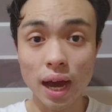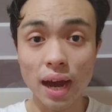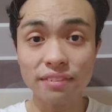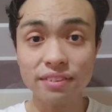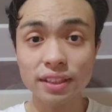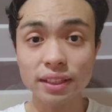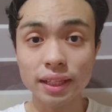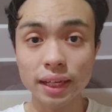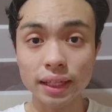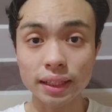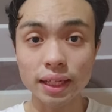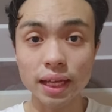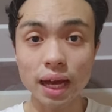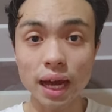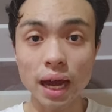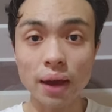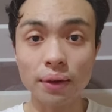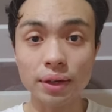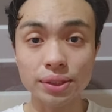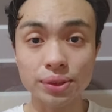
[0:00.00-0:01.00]
After
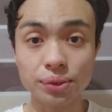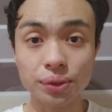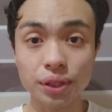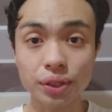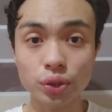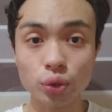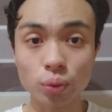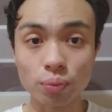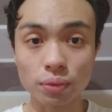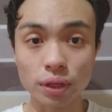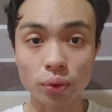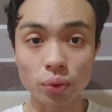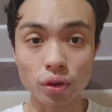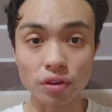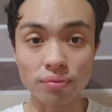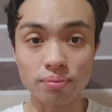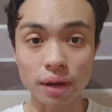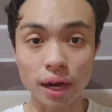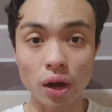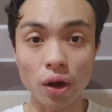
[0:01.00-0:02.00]
that, I was going to meet
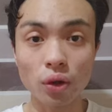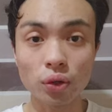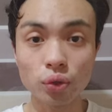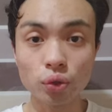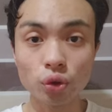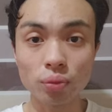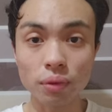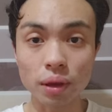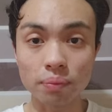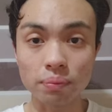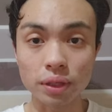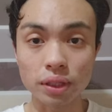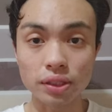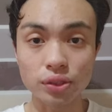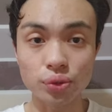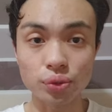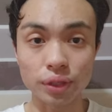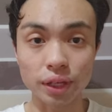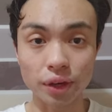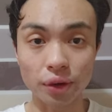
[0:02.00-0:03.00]
with my own group
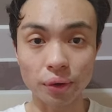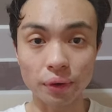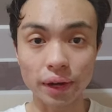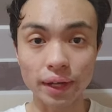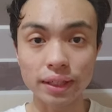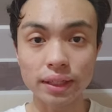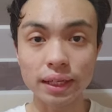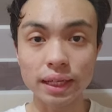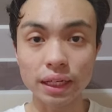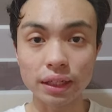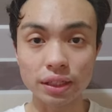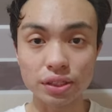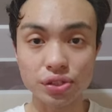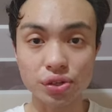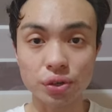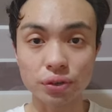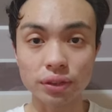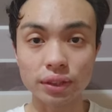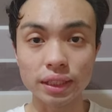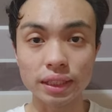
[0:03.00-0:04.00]
members to the correct English
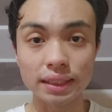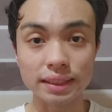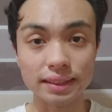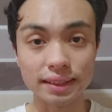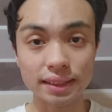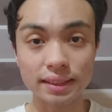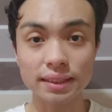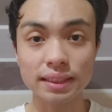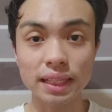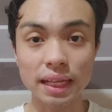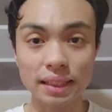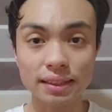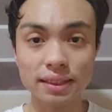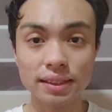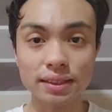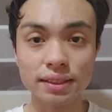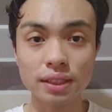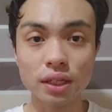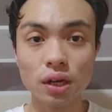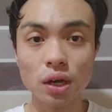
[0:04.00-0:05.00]
corner in 6
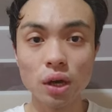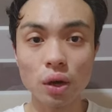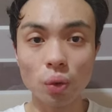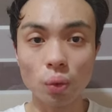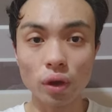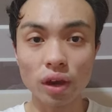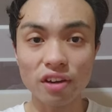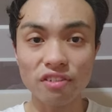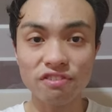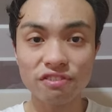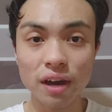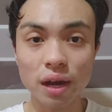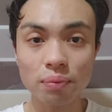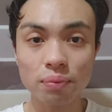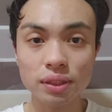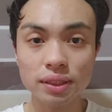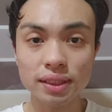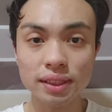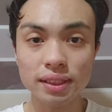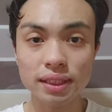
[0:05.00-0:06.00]
classes. We have 5
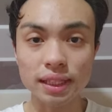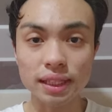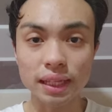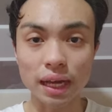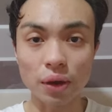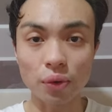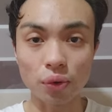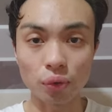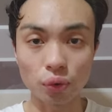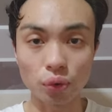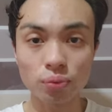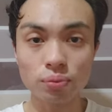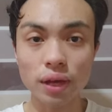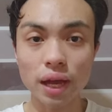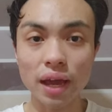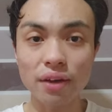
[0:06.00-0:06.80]
persons in our group.